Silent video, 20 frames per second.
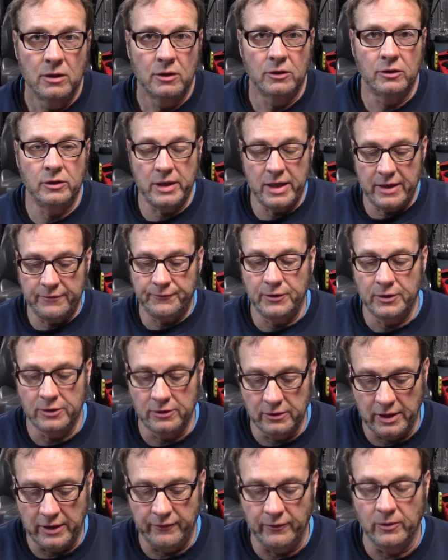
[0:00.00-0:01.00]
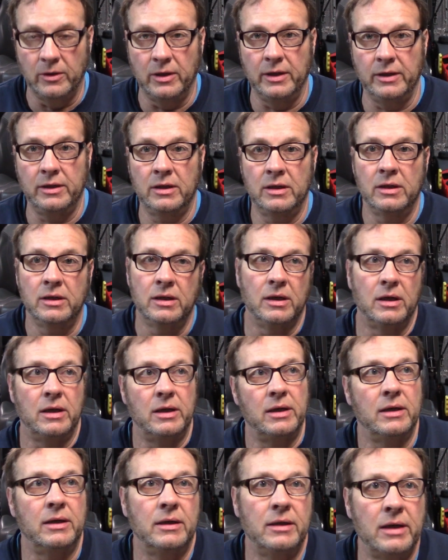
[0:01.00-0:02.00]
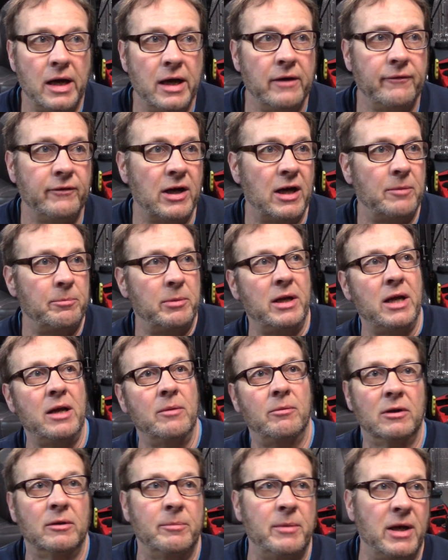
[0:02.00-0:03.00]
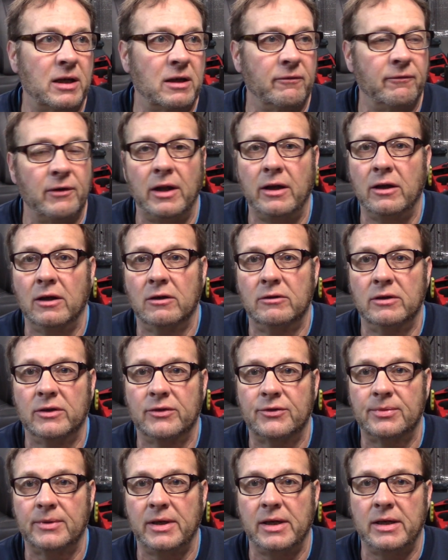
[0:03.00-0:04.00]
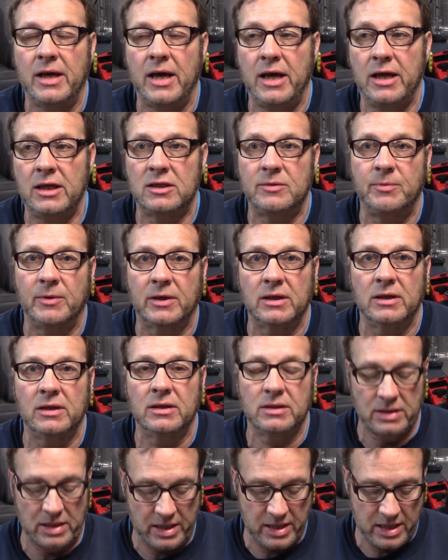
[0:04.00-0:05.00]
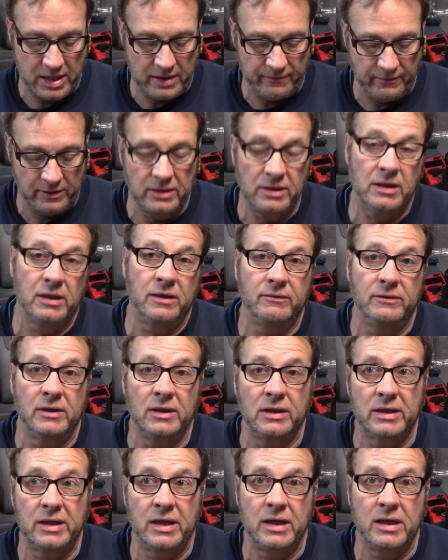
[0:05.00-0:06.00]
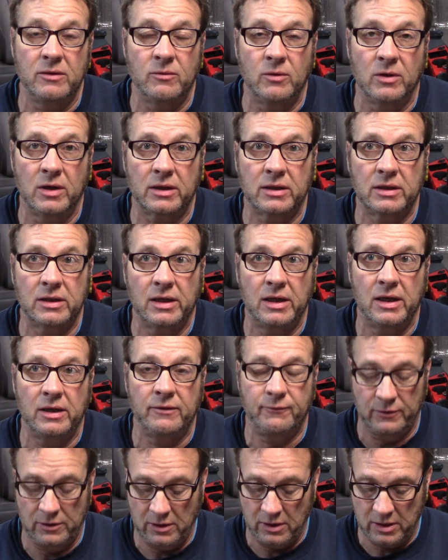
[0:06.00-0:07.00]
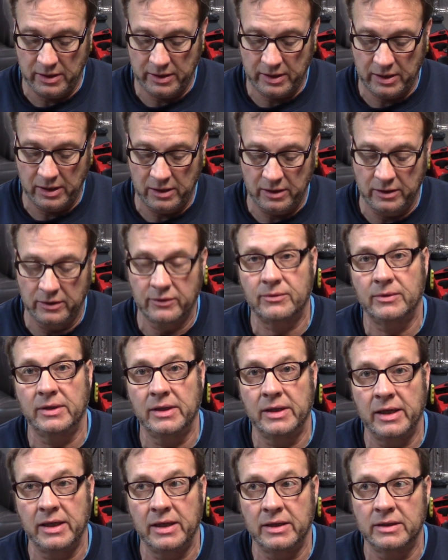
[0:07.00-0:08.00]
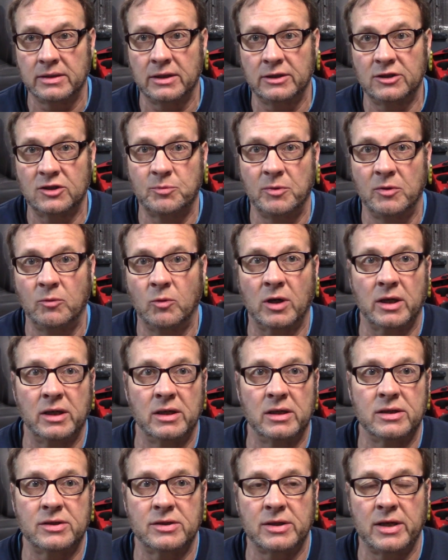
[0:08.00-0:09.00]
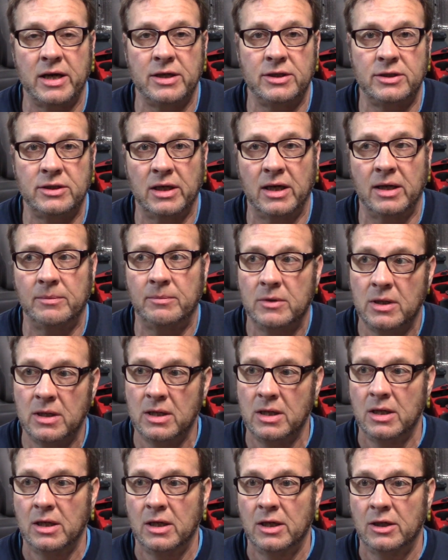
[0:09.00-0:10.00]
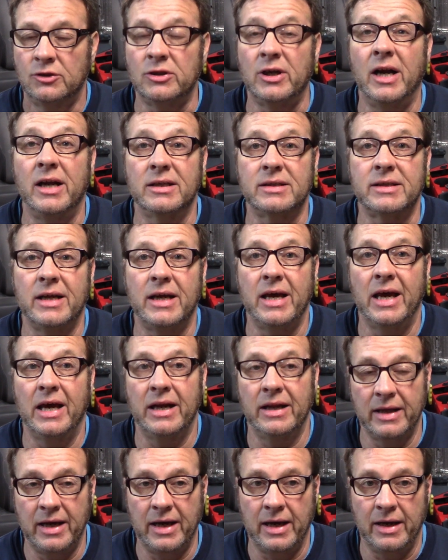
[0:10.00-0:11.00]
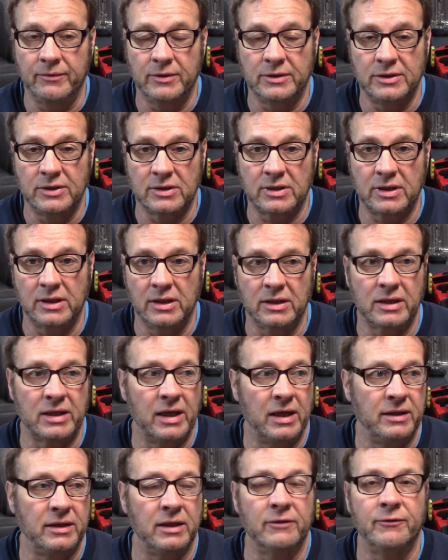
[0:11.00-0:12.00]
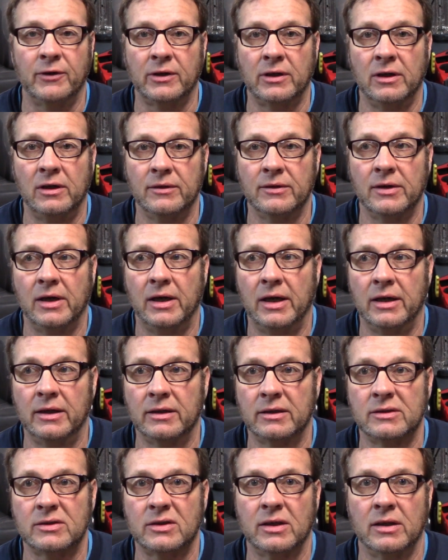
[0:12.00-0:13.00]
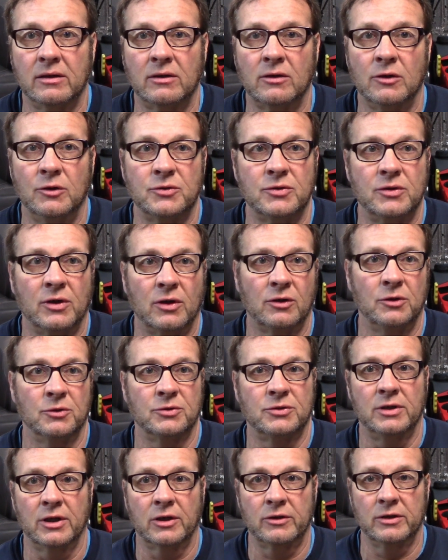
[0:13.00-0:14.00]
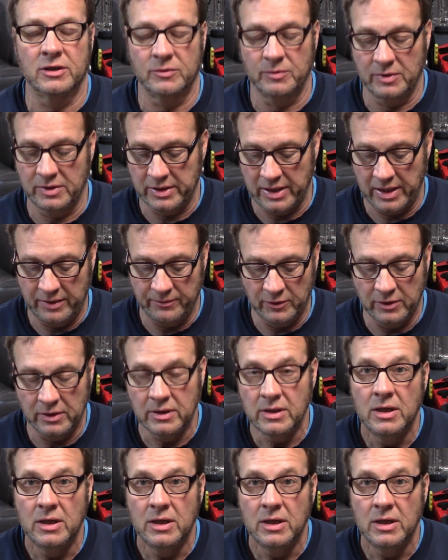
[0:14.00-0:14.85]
Good afternoon everyone. Uh, I have not been able to make a video in three days because I haven't done really any work uh, for lawn care in three days. I've just been working in the sign shop trying to stay ahead of that which is getting kind of difficult. Uh, it's getting closer and closer to Christmas time. But